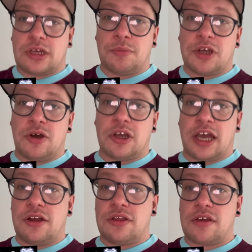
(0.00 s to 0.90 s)
we go and
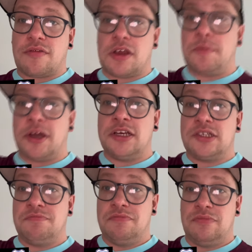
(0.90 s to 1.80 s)
get another 3
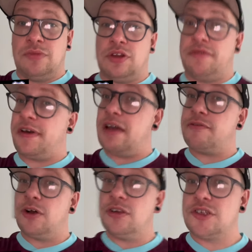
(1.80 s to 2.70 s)
points? Another 5
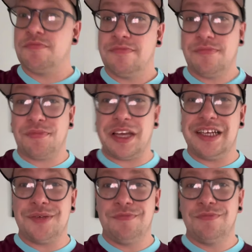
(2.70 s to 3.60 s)
goals,
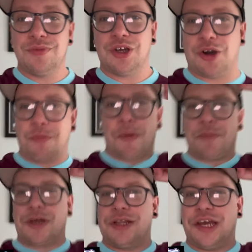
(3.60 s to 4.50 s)
please? Come on,
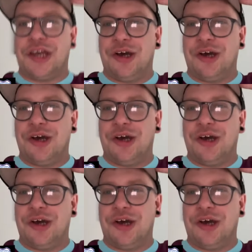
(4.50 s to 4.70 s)
Burnley.